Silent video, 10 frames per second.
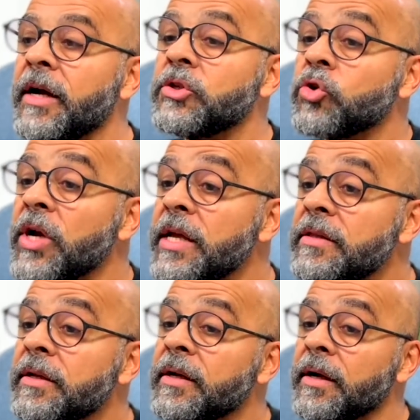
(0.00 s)

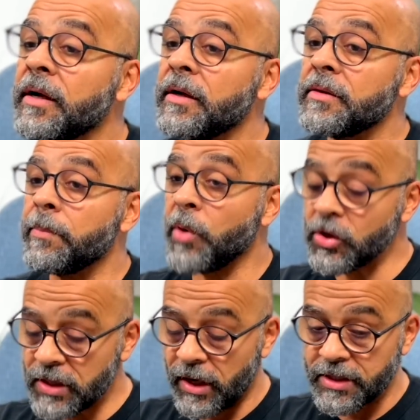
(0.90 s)
joined the
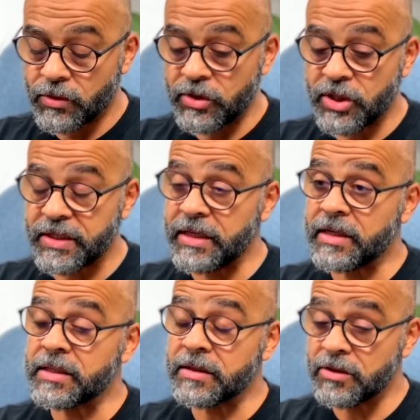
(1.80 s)
podcast, which is
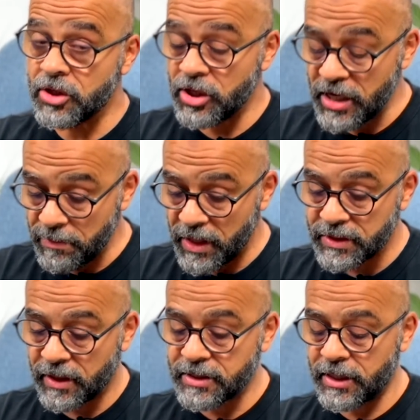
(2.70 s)
extremely
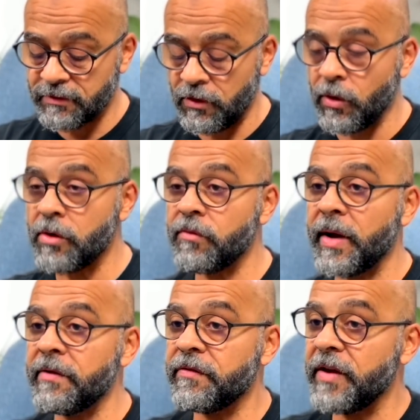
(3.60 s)
successful, one of
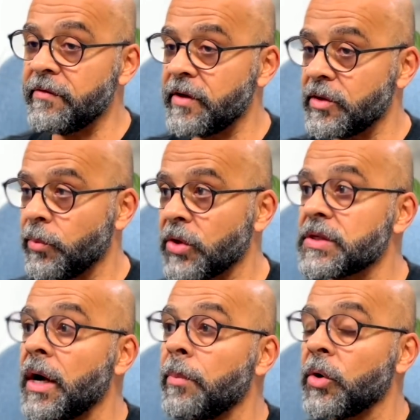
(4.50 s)
my favorite
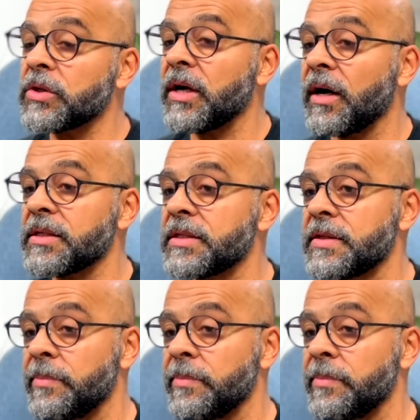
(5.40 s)
podcasts, the